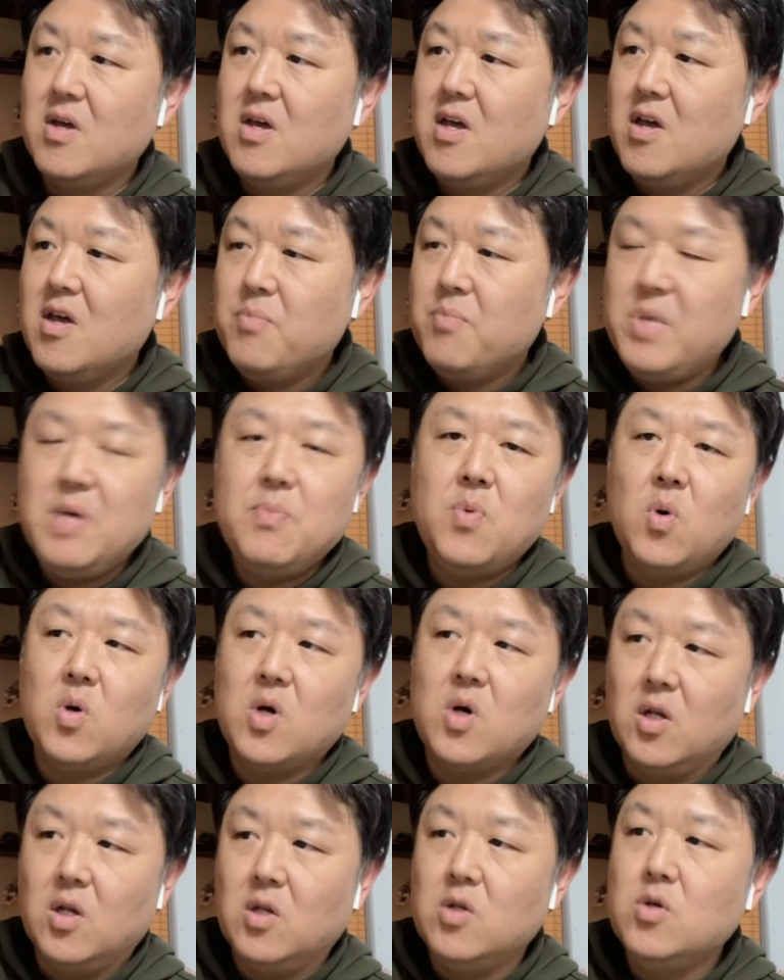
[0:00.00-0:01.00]
People
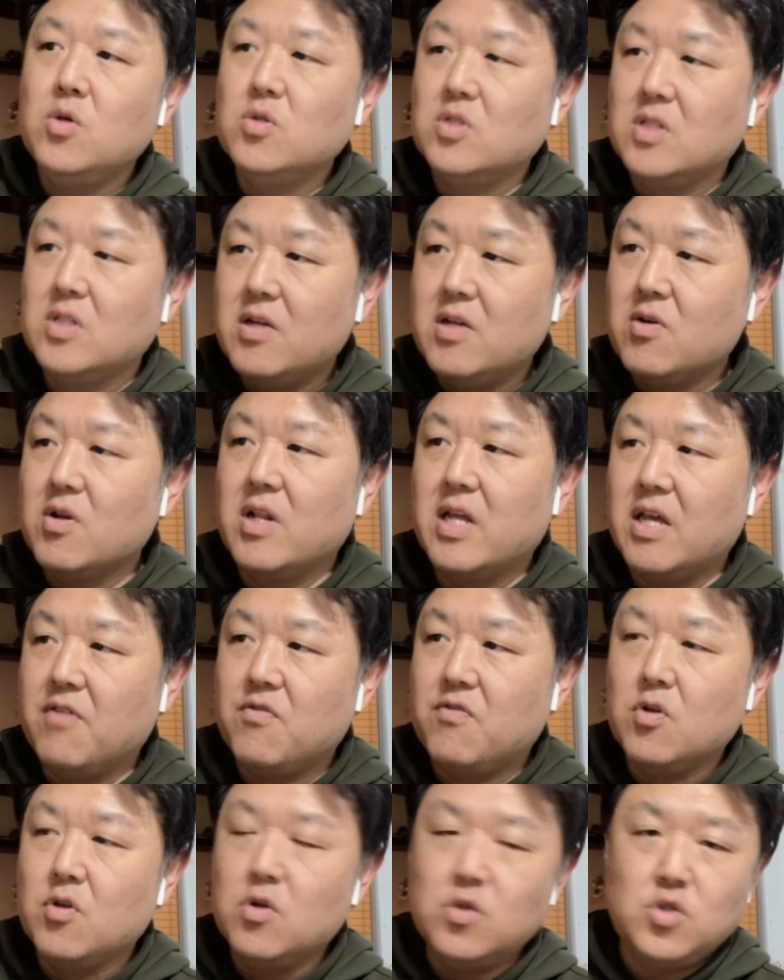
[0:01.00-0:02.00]
could lose literally if
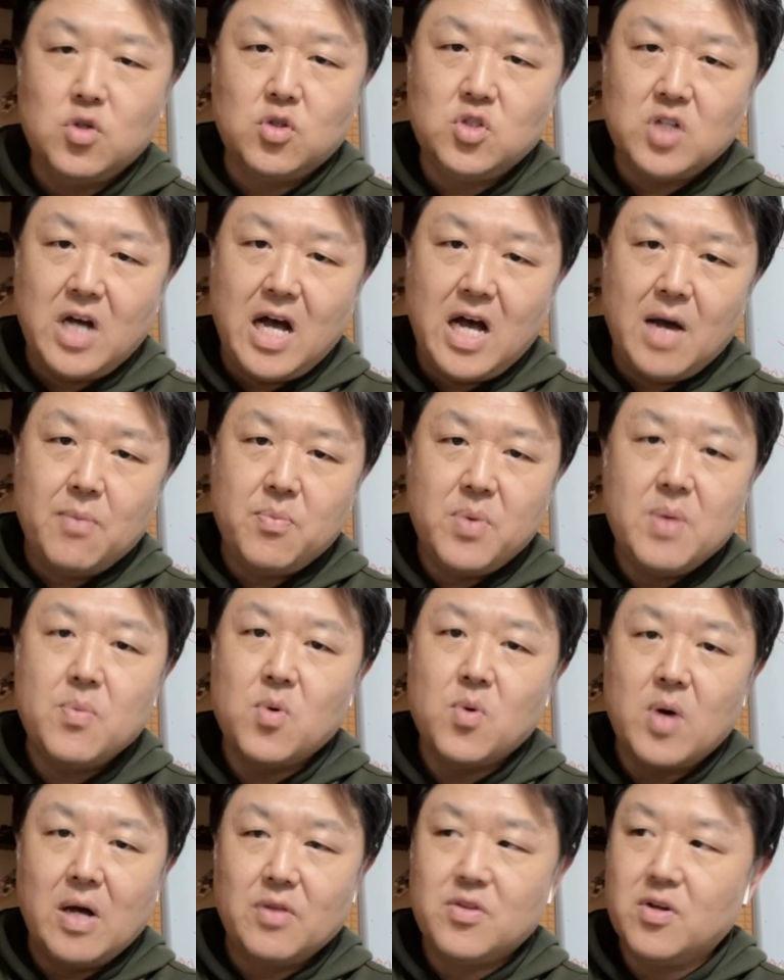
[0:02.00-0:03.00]
you lose your job.
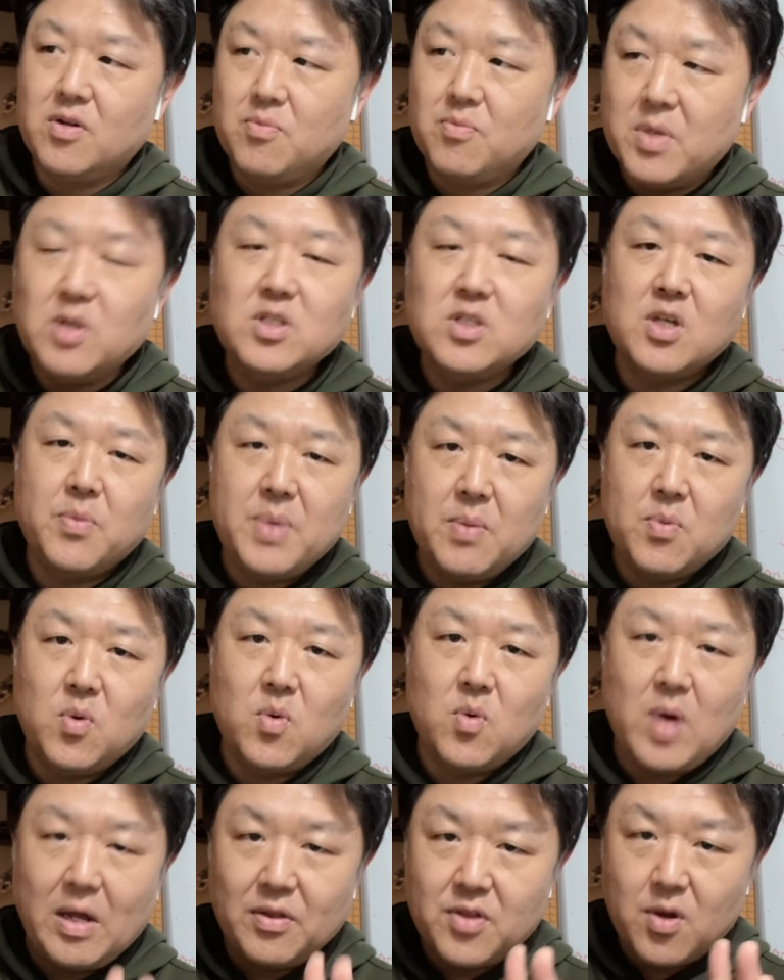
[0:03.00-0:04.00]
People out there, millions of people
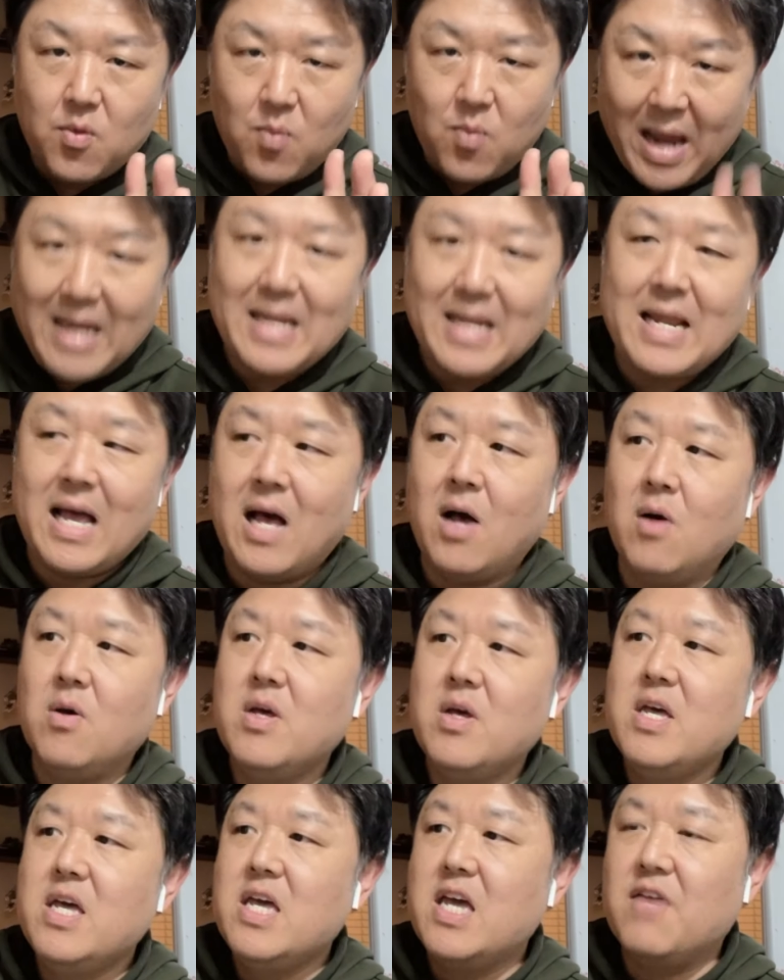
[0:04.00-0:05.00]
out there right now,
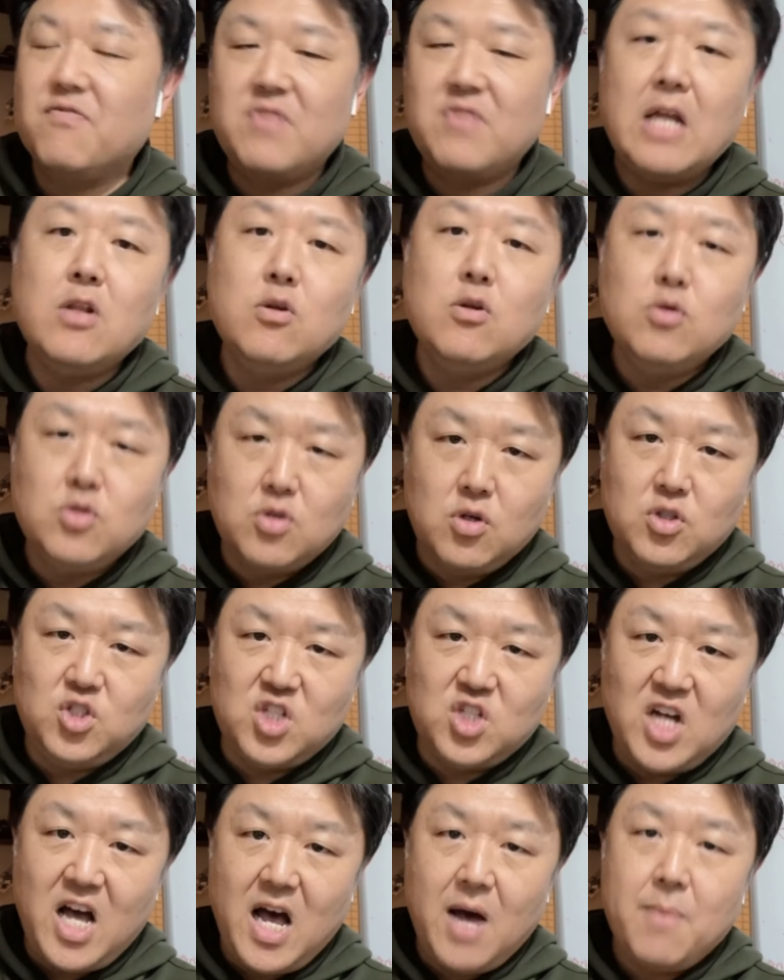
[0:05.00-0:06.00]
if they lose their
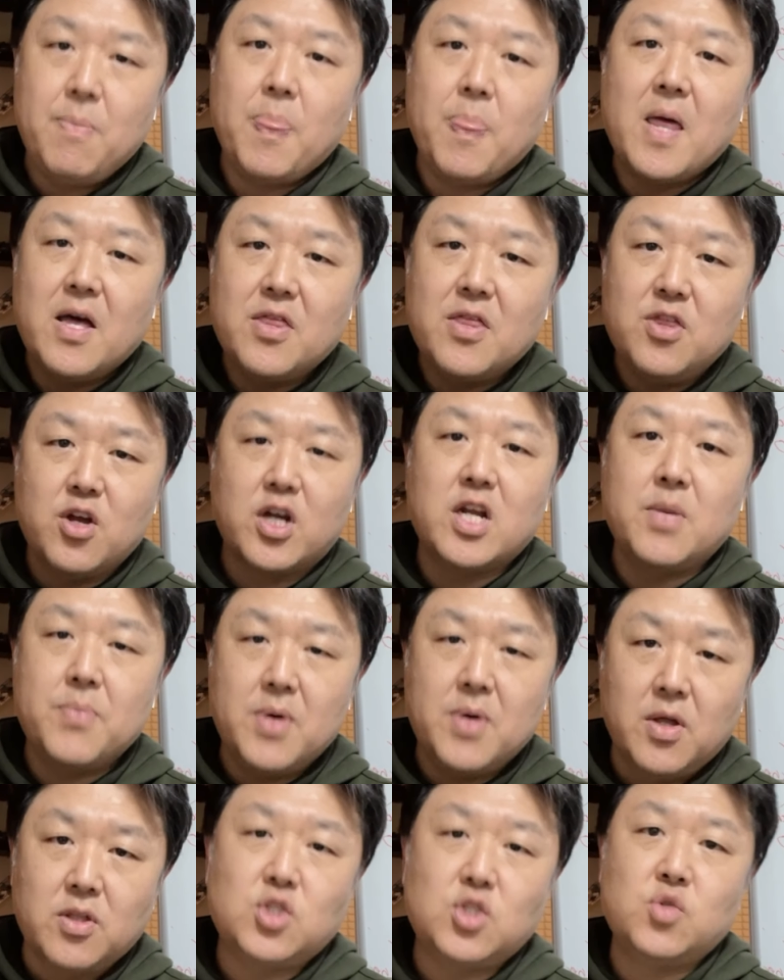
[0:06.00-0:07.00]
job, they're going to be
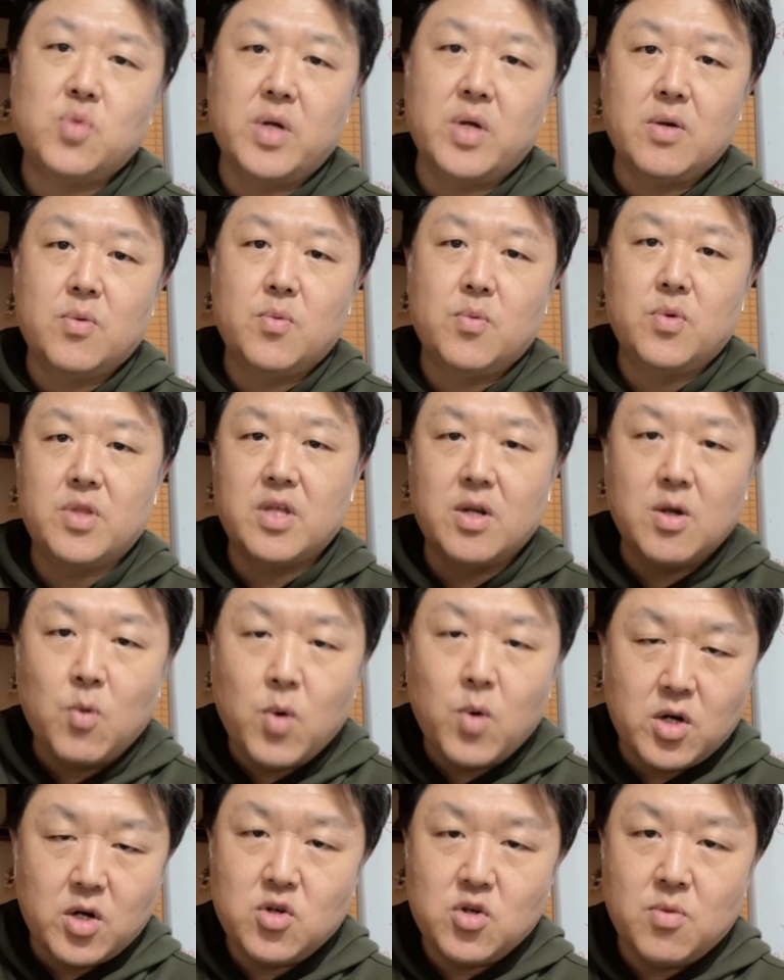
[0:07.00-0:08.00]
on the street within
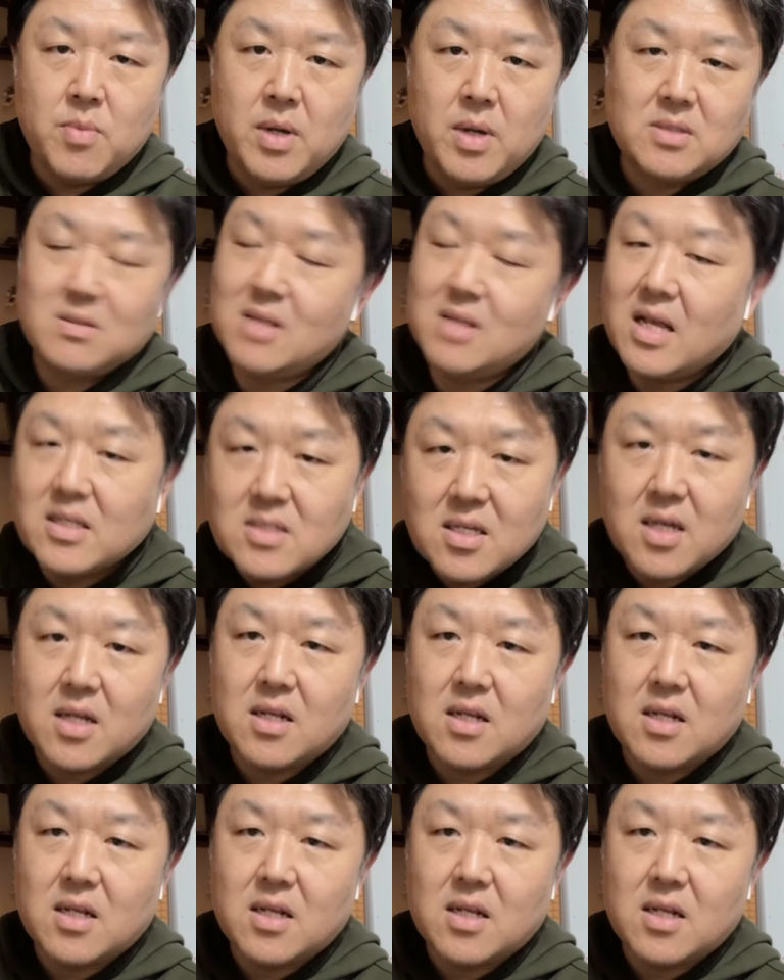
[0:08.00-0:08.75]
1 or 2 months. That's it.